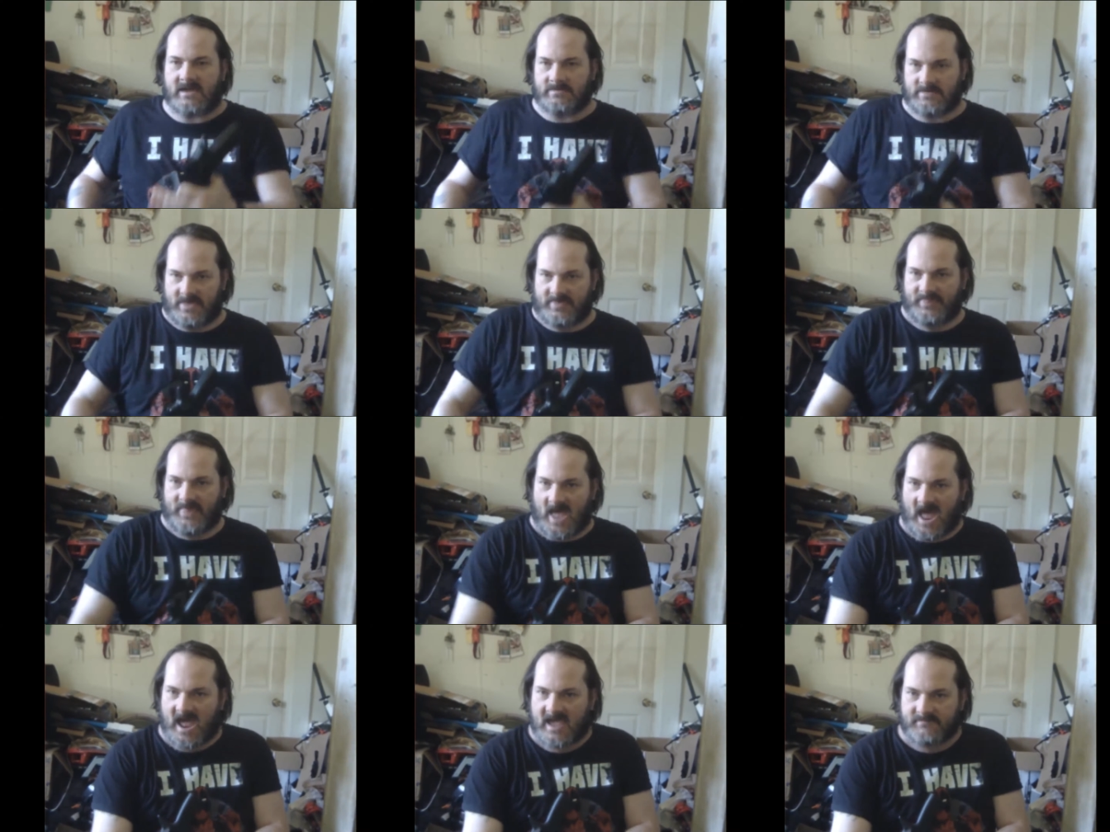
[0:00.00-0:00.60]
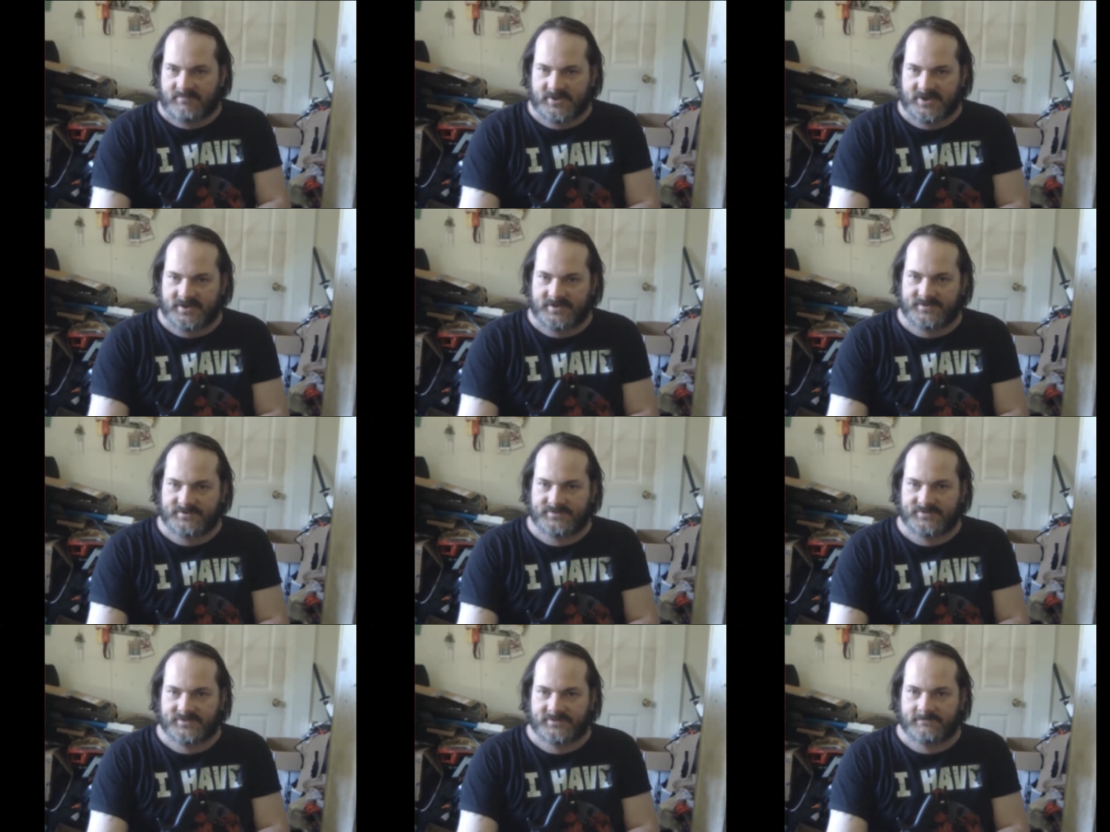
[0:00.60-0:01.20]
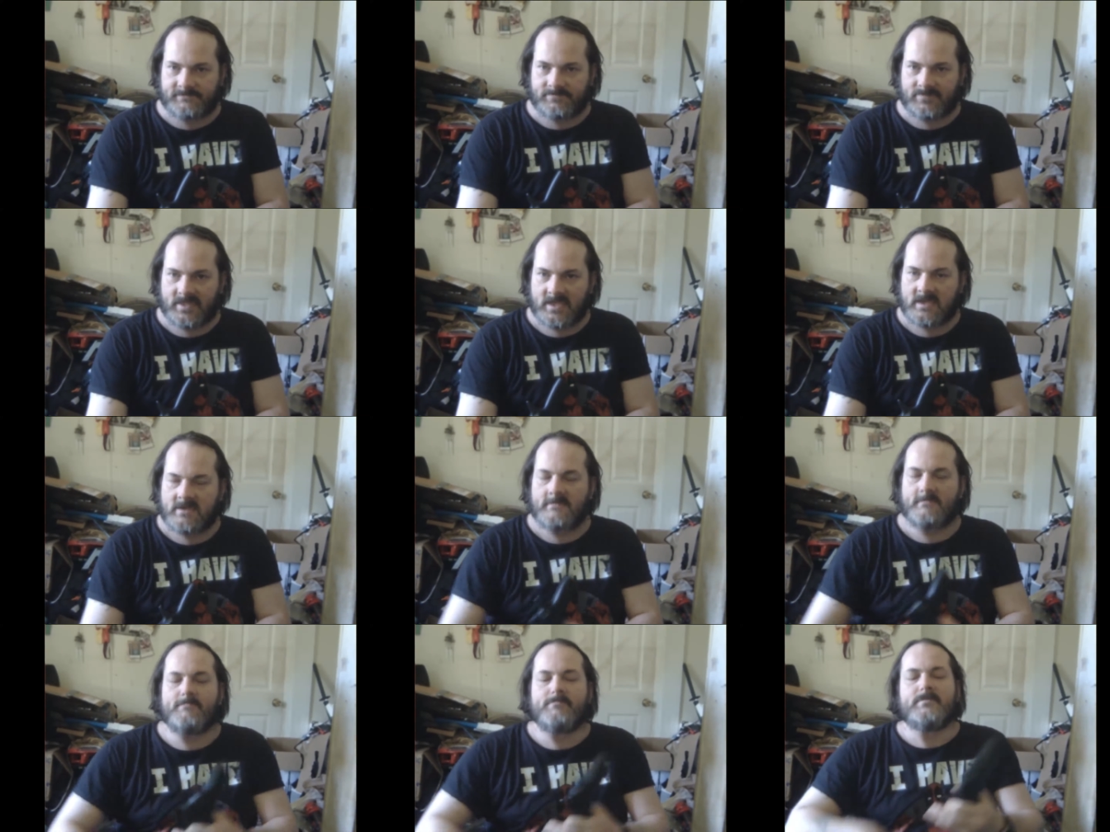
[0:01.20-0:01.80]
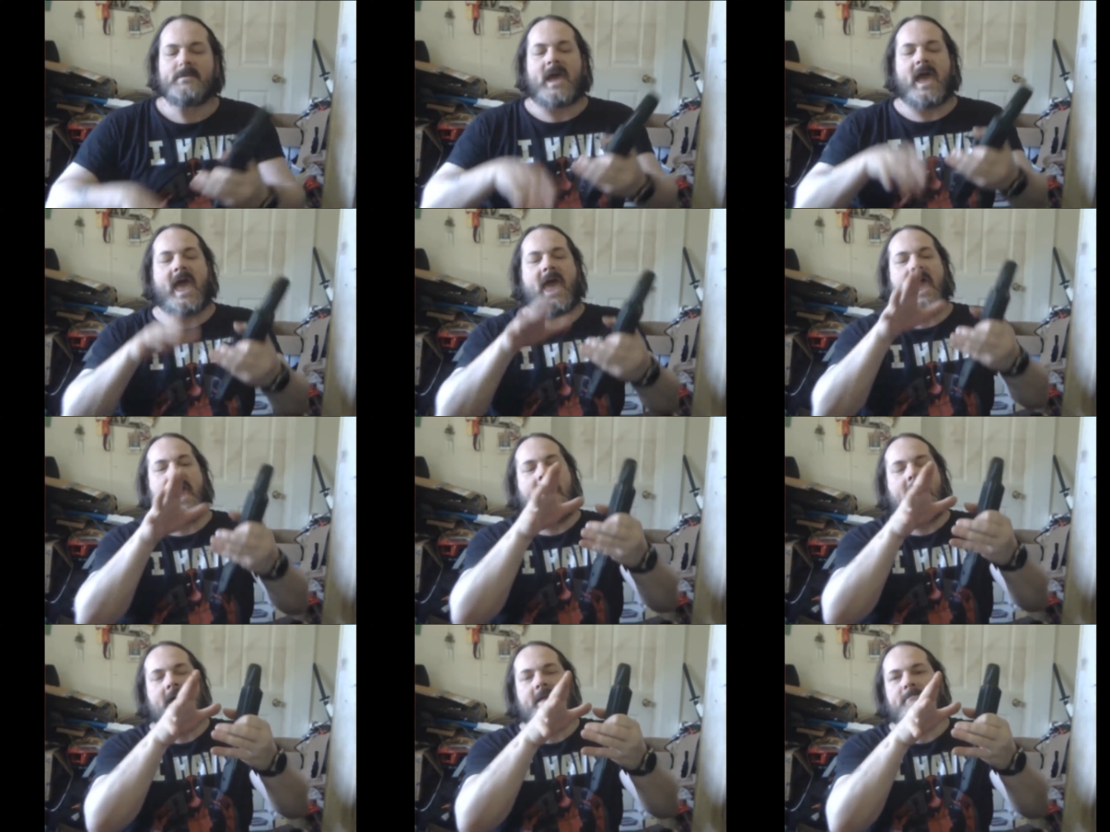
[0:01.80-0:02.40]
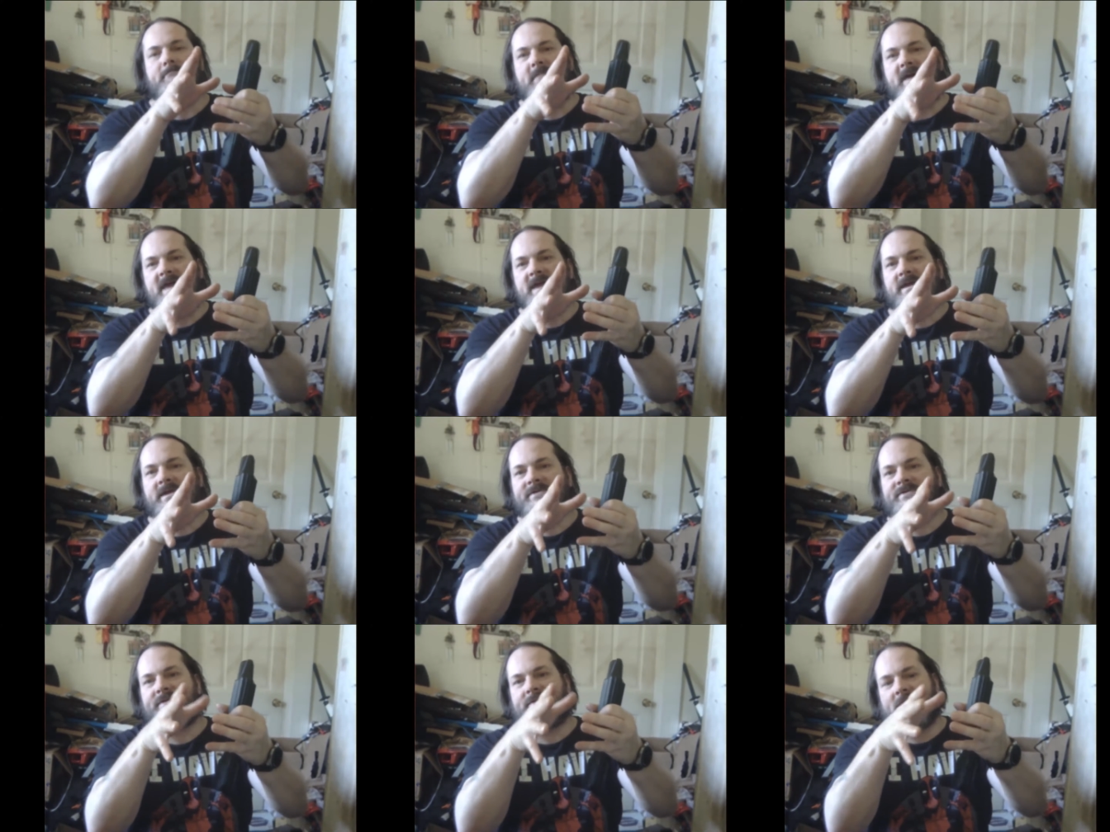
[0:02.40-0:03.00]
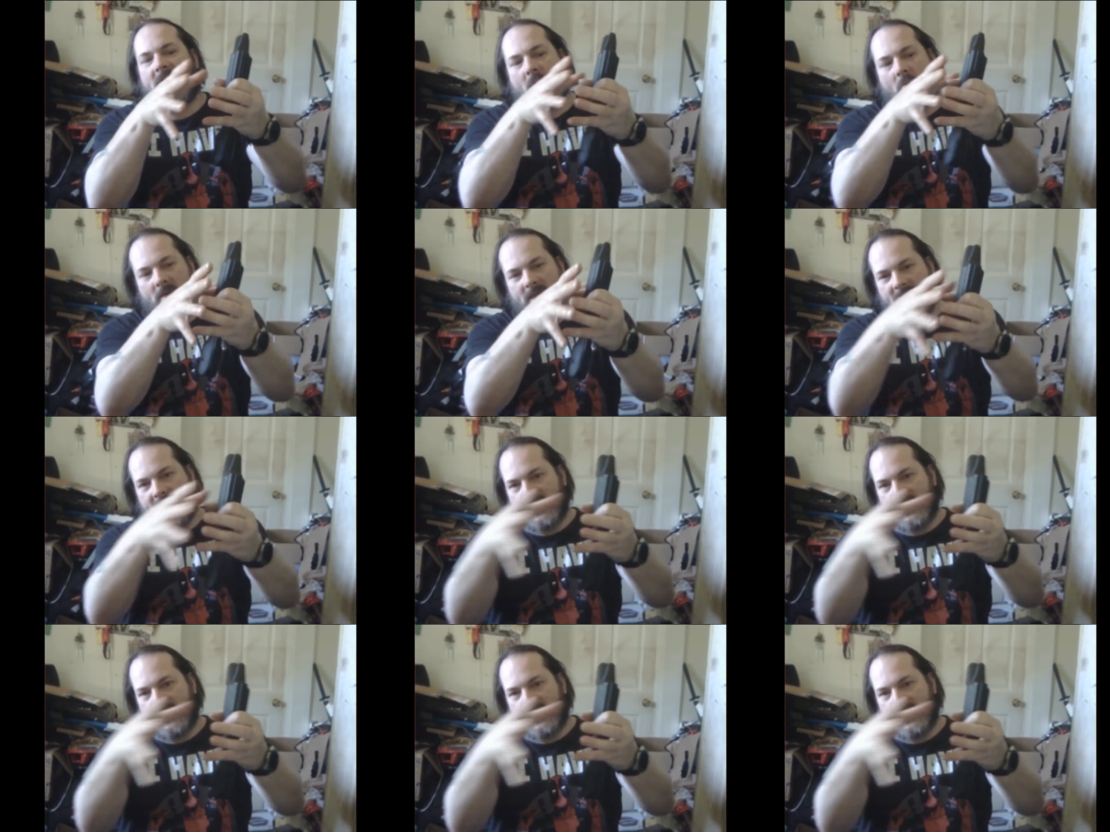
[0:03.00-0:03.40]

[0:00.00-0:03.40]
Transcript: the thigh piece and make it so that way it